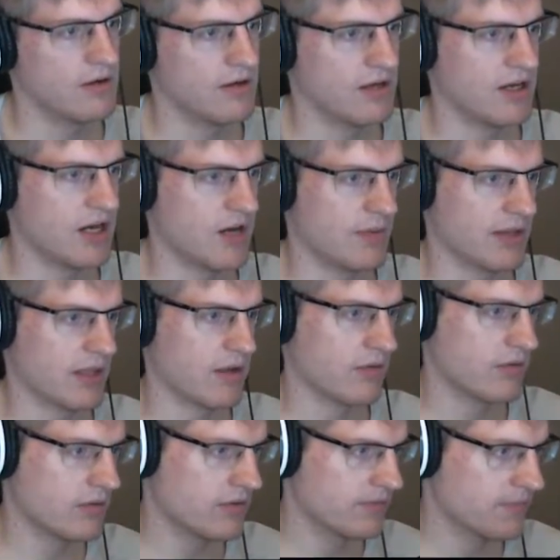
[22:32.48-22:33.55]
There we go.
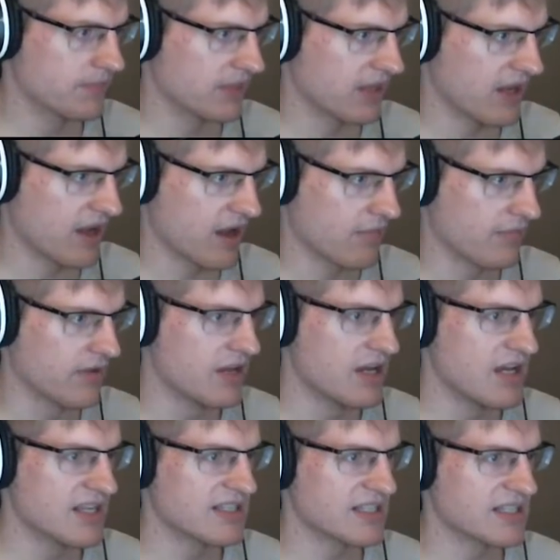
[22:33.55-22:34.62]
Um,
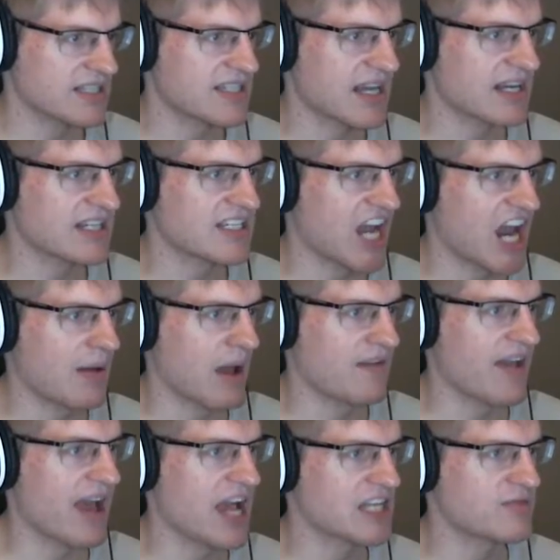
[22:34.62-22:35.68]
it's like the second time I've
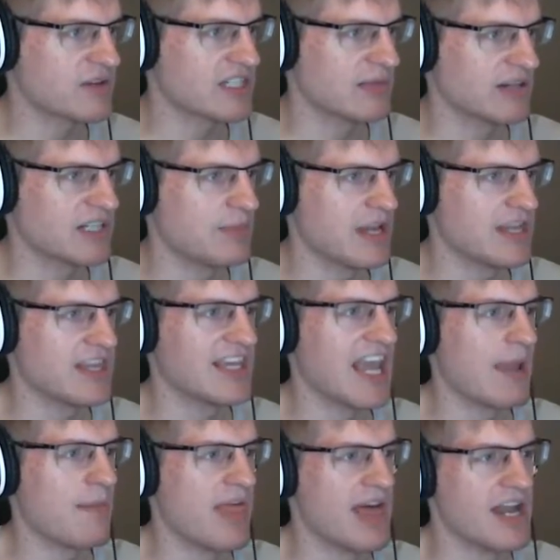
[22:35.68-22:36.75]
asked for something to be in the game
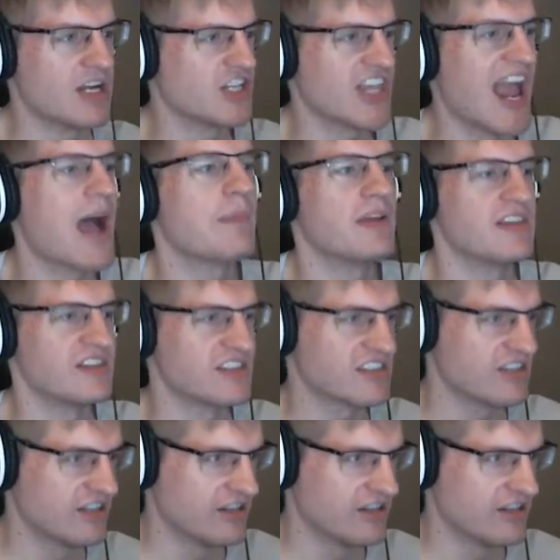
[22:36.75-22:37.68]
and then it just happens.